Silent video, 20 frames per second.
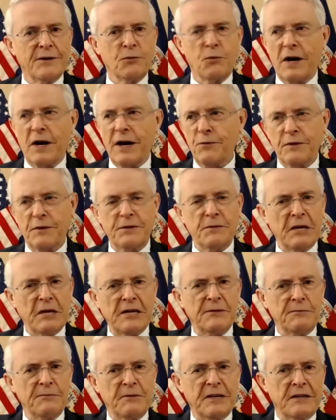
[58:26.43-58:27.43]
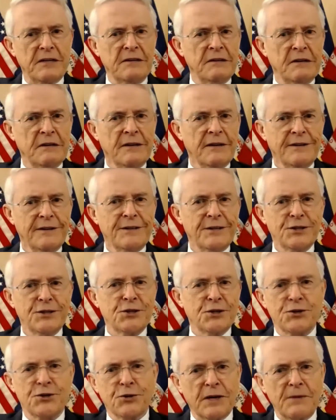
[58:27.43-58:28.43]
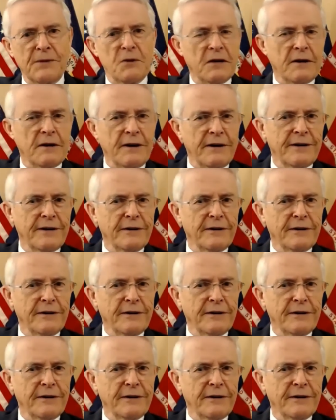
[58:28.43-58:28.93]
Why would they be distributed